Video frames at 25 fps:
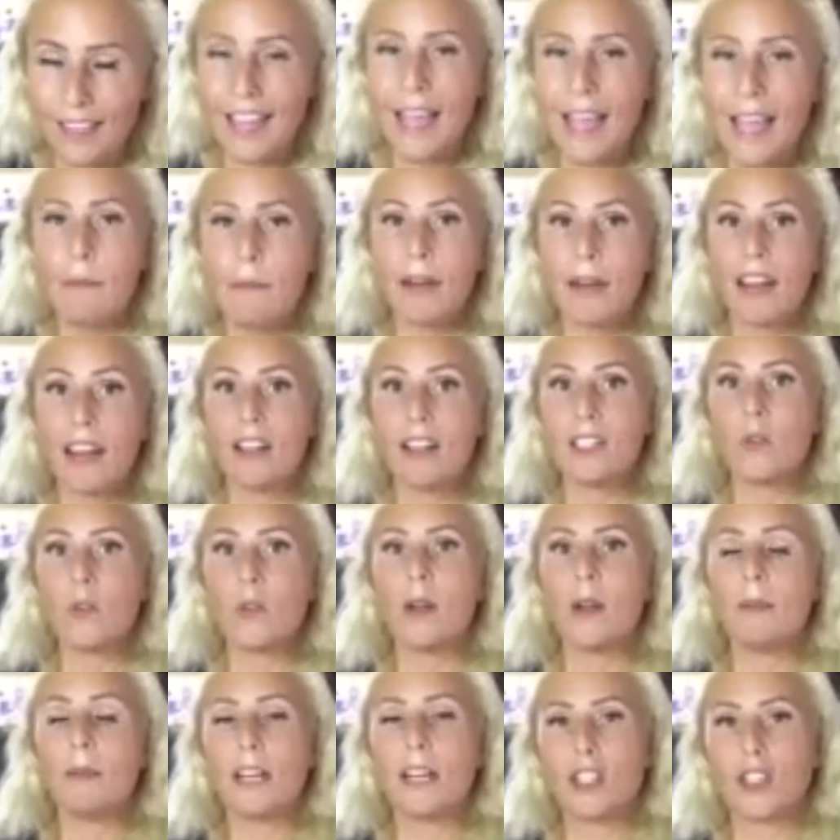but I also want to
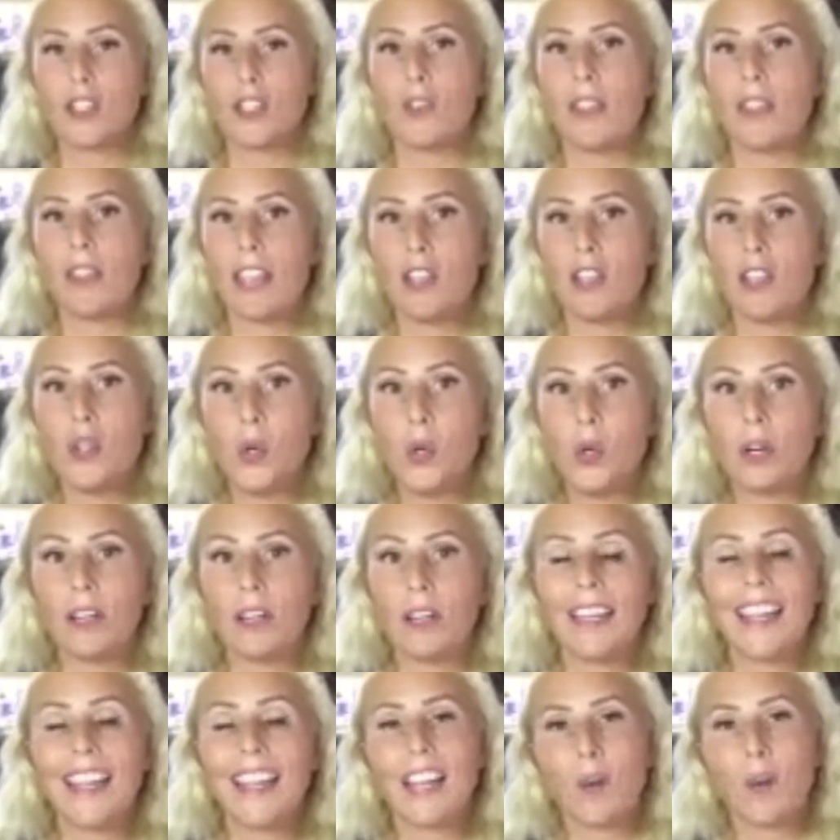make sure that you're
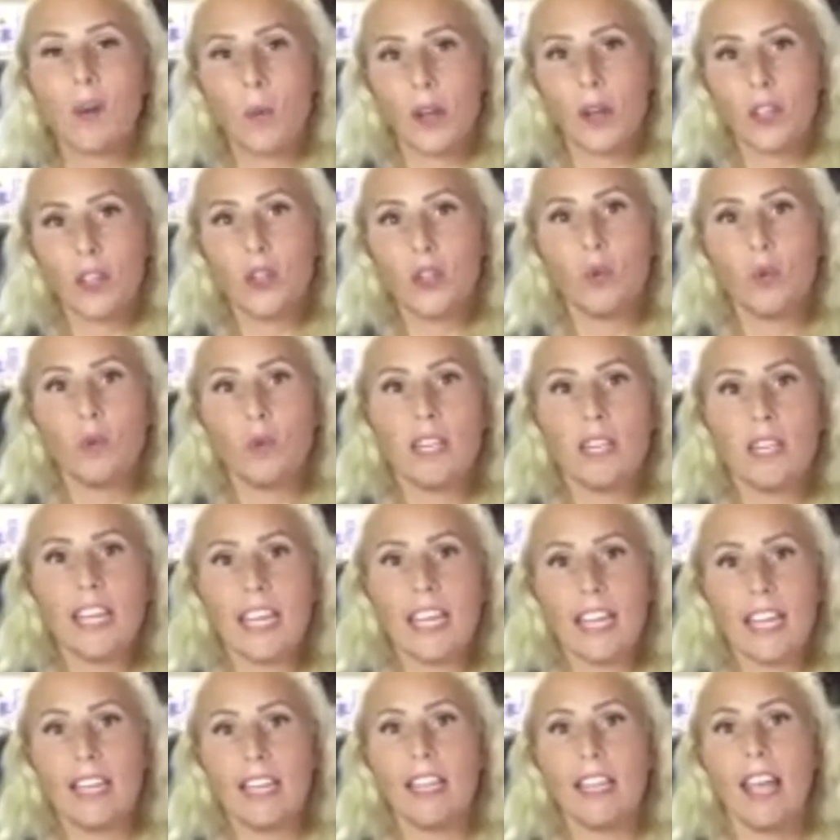getting what you
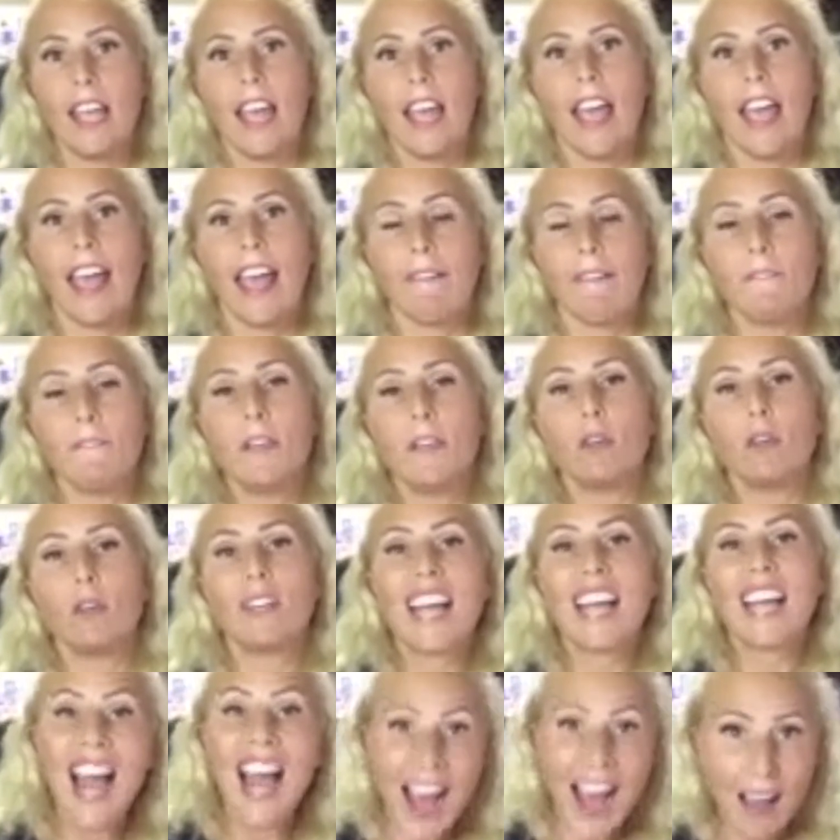need and feel
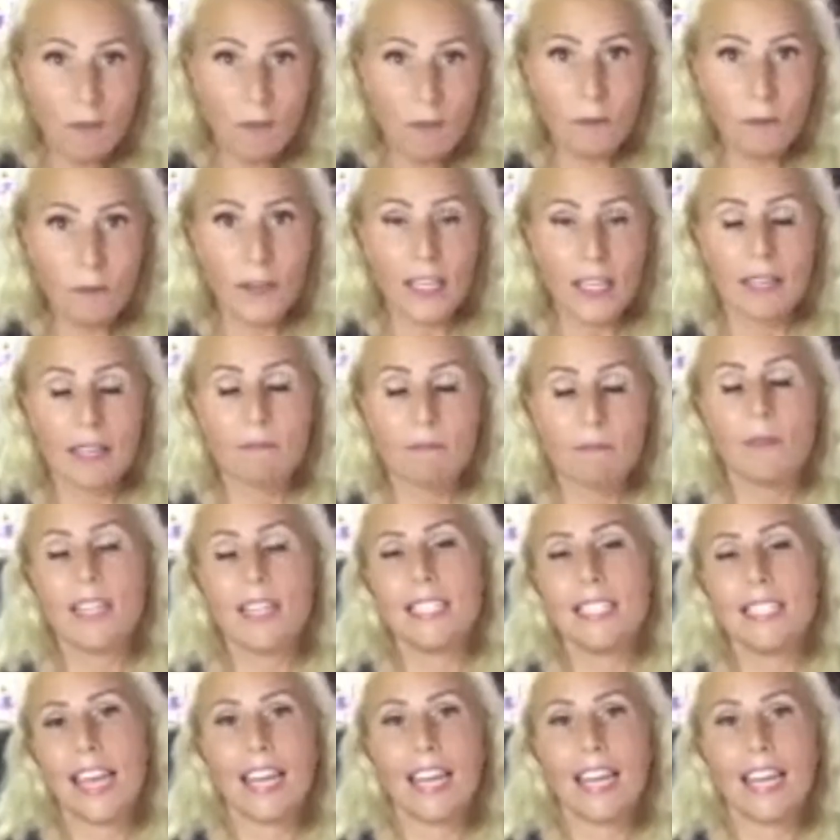confident in
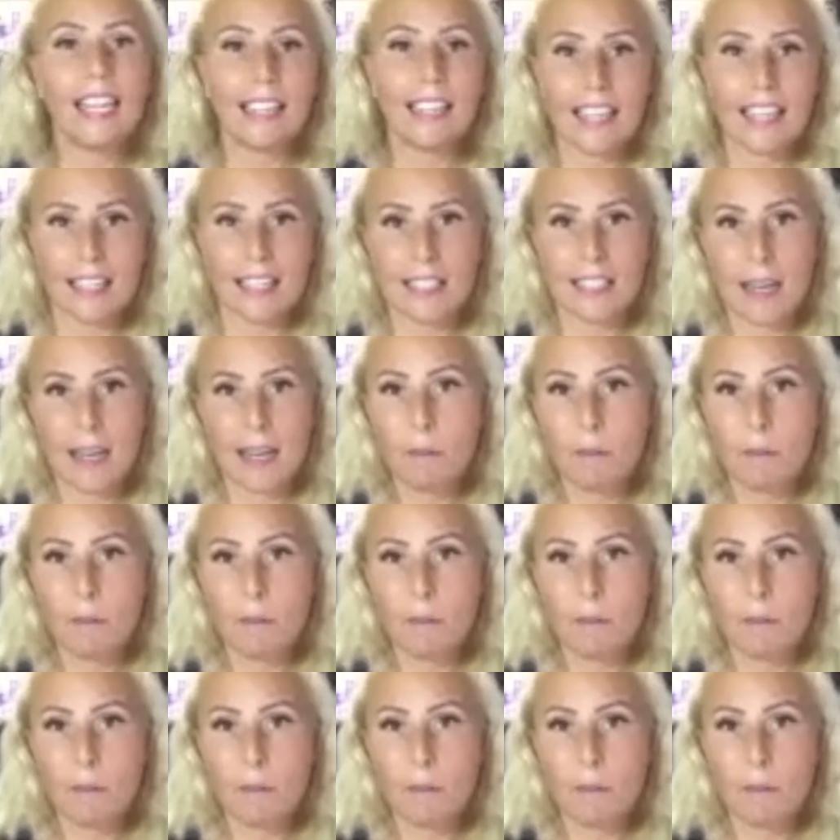taking that step